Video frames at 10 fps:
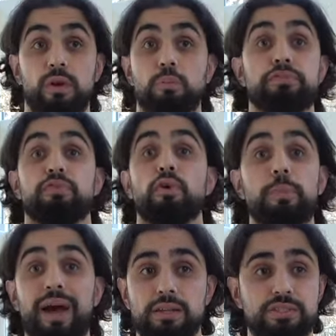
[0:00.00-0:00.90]
Before the
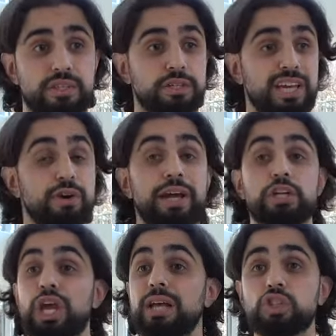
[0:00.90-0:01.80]
Palestinians ever had a
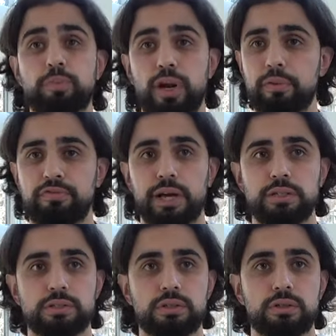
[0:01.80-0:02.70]
chance to put up a
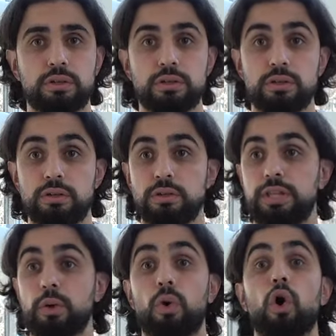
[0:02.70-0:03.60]
fight,
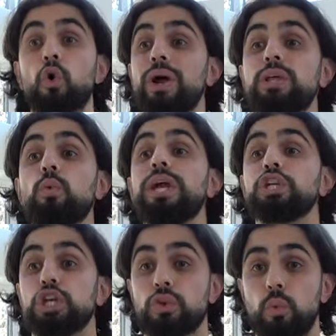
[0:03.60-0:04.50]
they were already
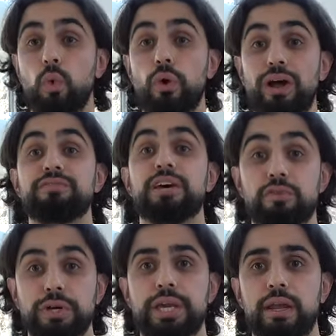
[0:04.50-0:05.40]
waging the war of
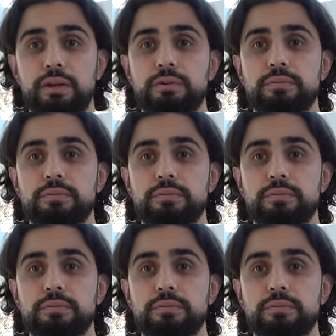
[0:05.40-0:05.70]
never again.